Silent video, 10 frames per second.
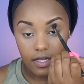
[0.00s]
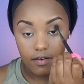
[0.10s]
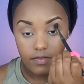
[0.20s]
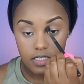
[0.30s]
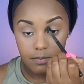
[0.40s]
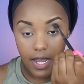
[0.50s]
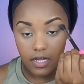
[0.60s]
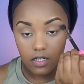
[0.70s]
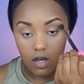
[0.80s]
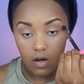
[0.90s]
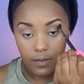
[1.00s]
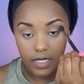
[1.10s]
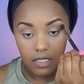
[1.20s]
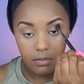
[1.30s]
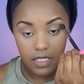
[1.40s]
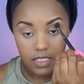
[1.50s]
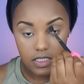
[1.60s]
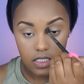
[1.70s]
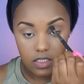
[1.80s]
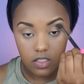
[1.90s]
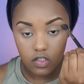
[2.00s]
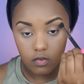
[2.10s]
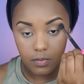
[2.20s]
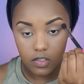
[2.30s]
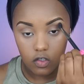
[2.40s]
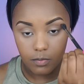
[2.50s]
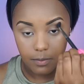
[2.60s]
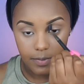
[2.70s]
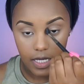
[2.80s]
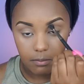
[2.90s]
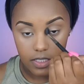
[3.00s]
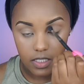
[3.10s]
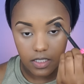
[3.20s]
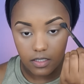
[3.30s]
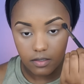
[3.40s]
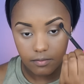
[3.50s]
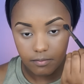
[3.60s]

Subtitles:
love this palette already because it is super duper pigmented.